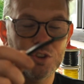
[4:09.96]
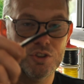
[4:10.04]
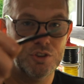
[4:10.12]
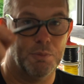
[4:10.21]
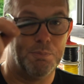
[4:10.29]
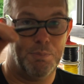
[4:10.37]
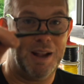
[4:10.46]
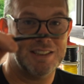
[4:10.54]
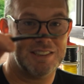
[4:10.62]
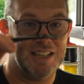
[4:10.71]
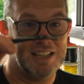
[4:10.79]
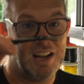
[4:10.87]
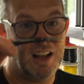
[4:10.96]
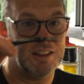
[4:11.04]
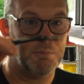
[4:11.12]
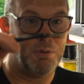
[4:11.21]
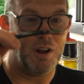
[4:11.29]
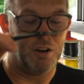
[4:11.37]
to basically cut
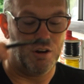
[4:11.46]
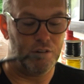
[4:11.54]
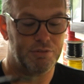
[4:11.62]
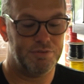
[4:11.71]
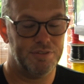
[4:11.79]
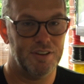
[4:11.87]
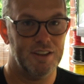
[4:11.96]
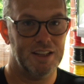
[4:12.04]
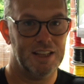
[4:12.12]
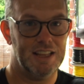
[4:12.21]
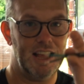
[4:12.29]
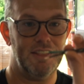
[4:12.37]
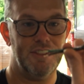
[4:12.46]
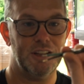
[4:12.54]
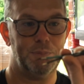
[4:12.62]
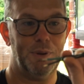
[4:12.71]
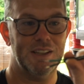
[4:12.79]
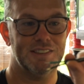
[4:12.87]
the plug off, get this
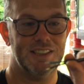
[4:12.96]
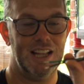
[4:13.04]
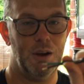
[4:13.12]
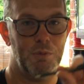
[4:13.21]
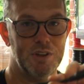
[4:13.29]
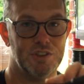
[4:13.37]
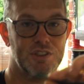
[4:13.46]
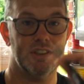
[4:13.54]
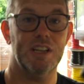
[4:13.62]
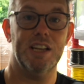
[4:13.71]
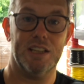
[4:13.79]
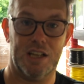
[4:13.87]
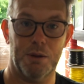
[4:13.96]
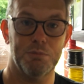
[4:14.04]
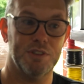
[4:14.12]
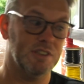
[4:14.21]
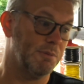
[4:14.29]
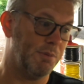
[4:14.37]
piece here which
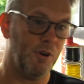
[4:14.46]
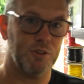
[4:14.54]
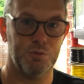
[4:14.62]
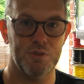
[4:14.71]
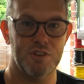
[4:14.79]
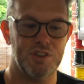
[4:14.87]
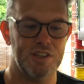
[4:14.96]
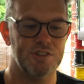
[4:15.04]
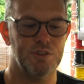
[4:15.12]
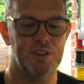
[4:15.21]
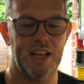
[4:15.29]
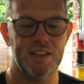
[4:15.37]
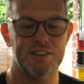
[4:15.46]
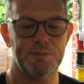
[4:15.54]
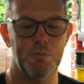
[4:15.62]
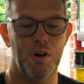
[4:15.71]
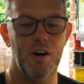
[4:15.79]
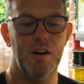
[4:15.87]
comes in the box with a Gen 2
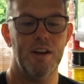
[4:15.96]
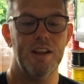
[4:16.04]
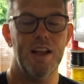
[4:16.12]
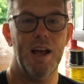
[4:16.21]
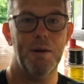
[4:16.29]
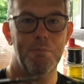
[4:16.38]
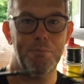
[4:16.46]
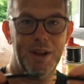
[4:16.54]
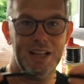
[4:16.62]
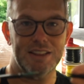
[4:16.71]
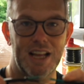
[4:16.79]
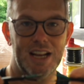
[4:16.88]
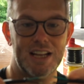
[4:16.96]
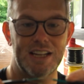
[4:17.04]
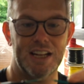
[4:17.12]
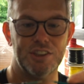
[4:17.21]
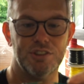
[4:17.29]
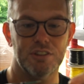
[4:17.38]
Cansmart, and make that
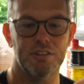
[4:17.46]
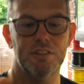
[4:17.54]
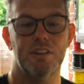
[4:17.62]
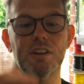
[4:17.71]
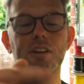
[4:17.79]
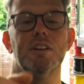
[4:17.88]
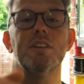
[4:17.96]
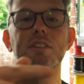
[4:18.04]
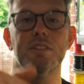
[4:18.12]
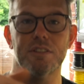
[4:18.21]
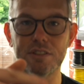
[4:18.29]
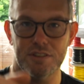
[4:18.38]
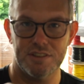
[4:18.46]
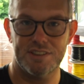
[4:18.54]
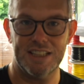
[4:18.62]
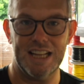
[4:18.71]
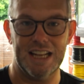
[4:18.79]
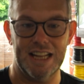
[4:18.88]
connection,
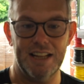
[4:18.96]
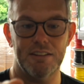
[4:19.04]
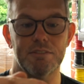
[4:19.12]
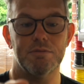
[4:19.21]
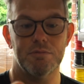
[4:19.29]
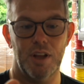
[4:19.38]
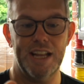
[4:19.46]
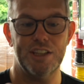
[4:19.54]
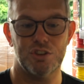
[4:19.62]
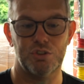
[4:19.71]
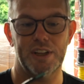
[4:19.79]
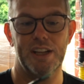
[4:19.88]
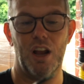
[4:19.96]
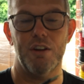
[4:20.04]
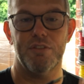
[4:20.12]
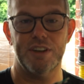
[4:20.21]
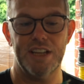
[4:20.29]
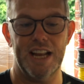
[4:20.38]
seal it, heat shrink
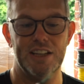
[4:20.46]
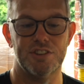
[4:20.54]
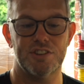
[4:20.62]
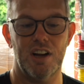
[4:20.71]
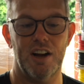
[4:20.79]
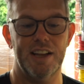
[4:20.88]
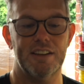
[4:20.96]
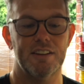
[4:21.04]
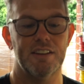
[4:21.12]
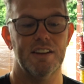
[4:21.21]
over each side,